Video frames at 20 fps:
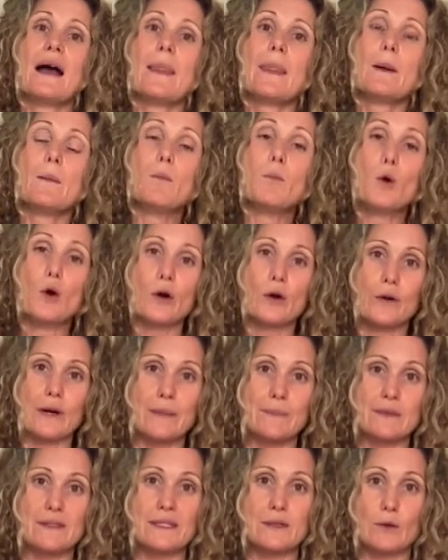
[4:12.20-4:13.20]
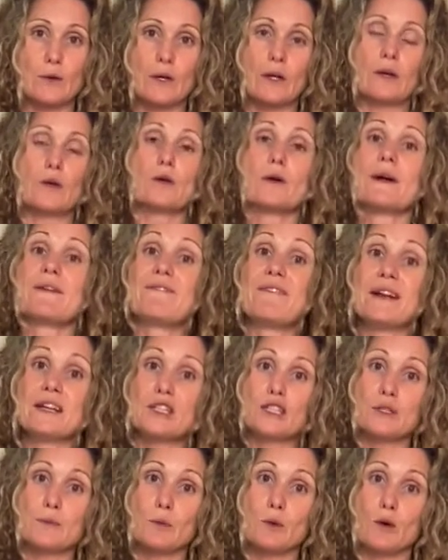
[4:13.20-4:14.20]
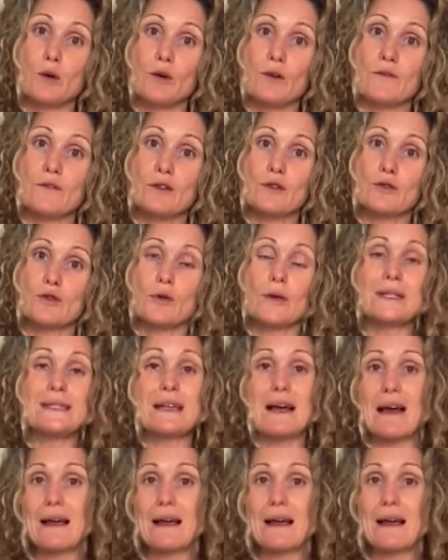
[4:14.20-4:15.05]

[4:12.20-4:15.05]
the more grapeseed oil or a vegetable oil of your choice,